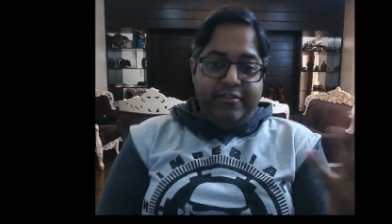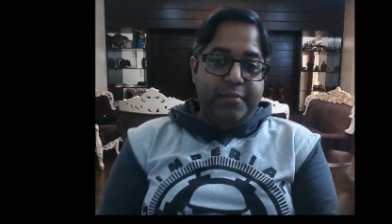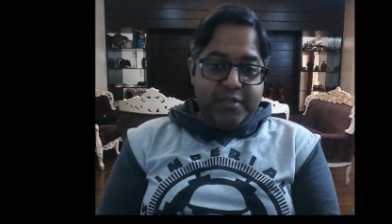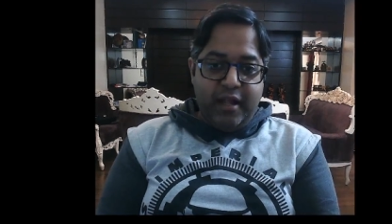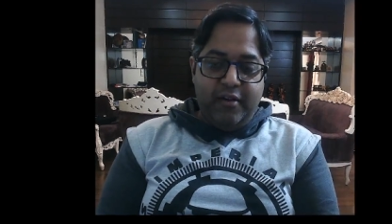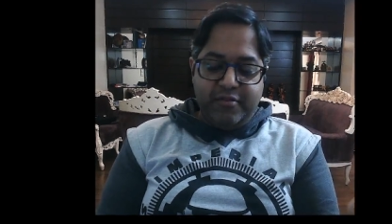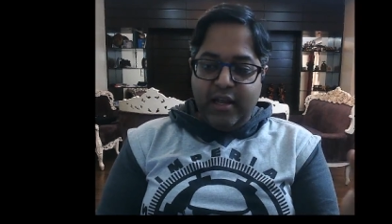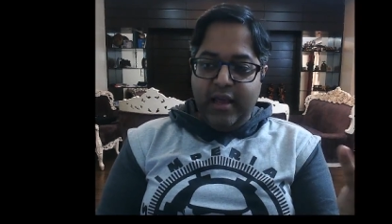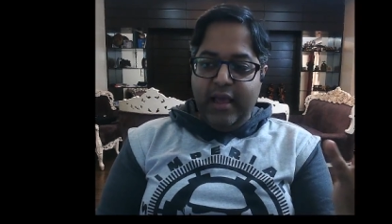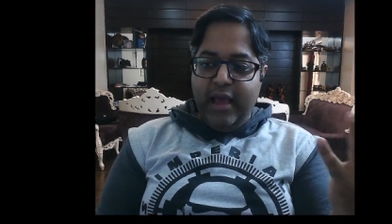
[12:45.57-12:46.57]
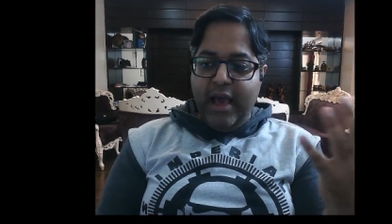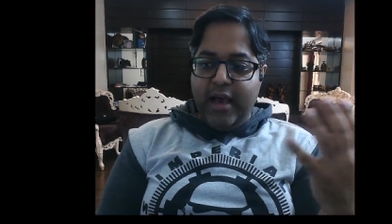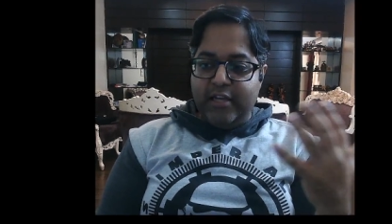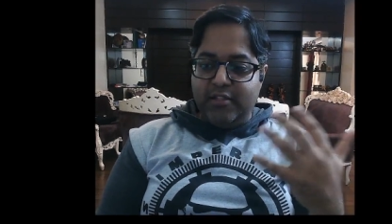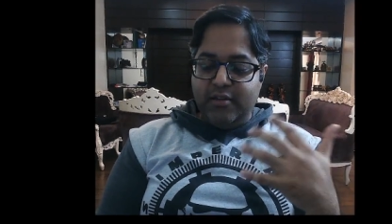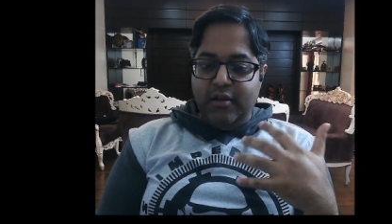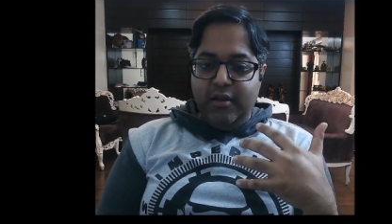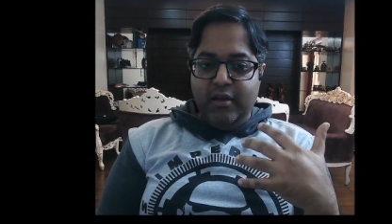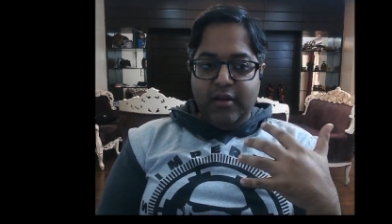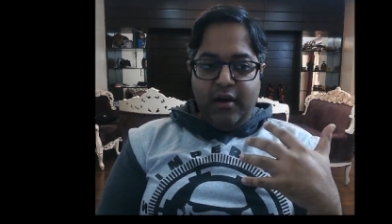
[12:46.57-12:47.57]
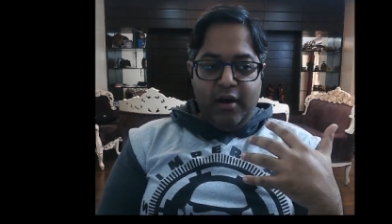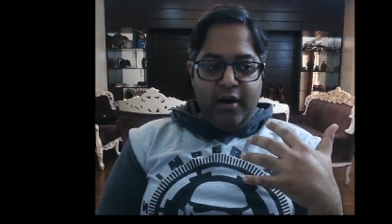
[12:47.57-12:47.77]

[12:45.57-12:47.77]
themselves as uh,